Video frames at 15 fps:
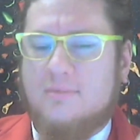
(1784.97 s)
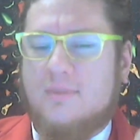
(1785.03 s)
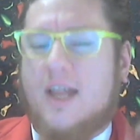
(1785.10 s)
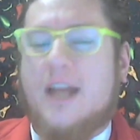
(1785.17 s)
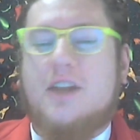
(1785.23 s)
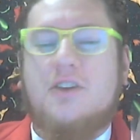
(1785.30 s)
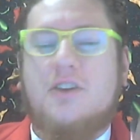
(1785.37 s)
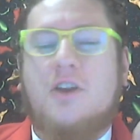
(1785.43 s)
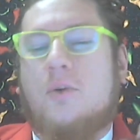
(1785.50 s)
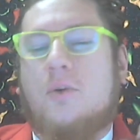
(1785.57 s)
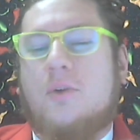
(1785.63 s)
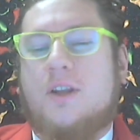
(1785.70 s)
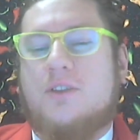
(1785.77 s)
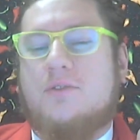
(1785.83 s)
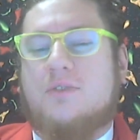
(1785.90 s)
like you know
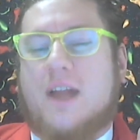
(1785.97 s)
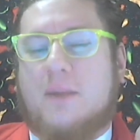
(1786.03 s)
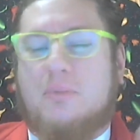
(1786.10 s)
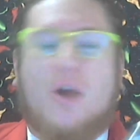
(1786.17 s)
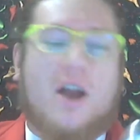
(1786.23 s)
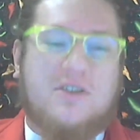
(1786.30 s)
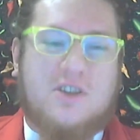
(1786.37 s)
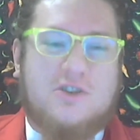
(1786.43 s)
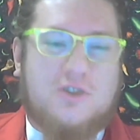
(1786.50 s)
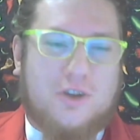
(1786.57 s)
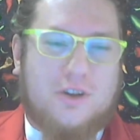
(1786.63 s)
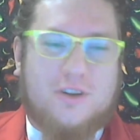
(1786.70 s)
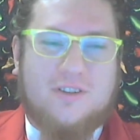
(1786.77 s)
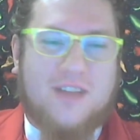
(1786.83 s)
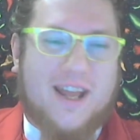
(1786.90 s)
when you like process
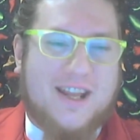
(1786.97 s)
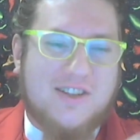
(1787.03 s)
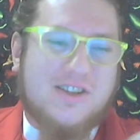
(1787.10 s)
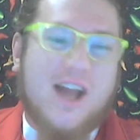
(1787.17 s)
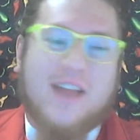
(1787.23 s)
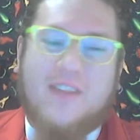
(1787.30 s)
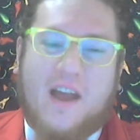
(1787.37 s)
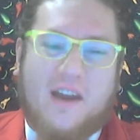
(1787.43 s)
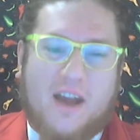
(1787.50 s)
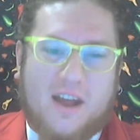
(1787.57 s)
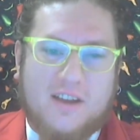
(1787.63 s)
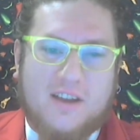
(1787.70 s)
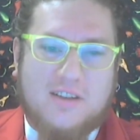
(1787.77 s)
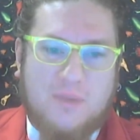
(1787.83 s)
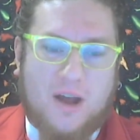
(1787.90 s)
sugar like it's not that
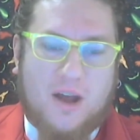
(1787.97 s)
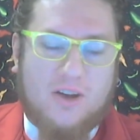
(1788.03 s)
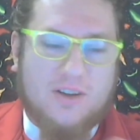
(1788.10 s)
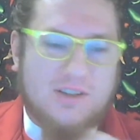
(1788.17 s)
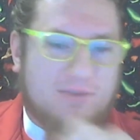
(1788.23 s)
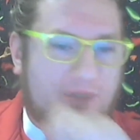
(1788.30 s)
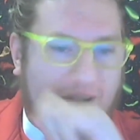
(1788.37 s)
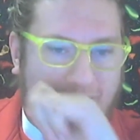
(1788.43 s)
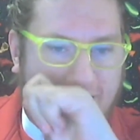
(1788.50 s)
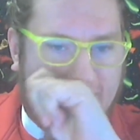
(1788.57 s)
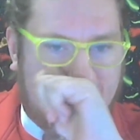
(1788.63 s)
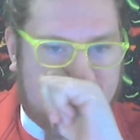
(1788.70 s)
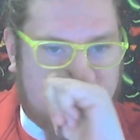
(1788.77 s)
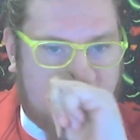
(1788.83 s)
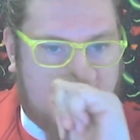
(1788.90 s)
kind of smell it's very
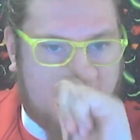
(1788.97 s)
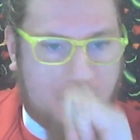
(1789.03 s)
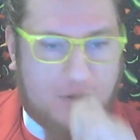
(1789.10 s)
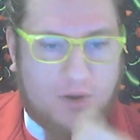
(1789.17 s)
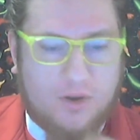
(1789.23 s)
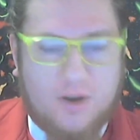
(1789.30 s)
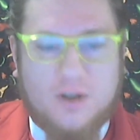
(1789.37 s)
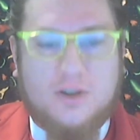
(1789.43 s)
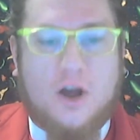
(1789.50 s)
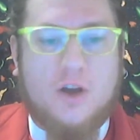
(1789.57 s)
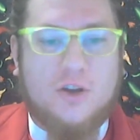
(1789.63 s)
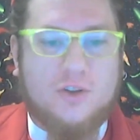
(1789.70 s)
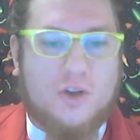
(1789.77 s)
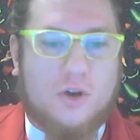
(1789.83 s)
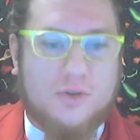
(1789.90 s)
it's very pure and
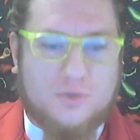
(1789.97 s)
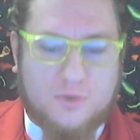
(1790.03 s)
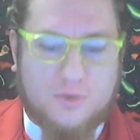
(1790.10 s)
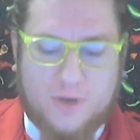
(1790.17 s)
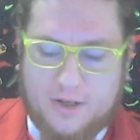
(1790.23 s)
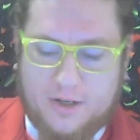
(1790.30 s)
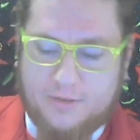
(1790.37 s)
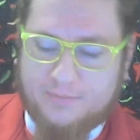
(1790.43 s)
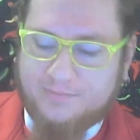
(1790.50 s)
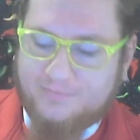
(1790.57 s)
unadulterated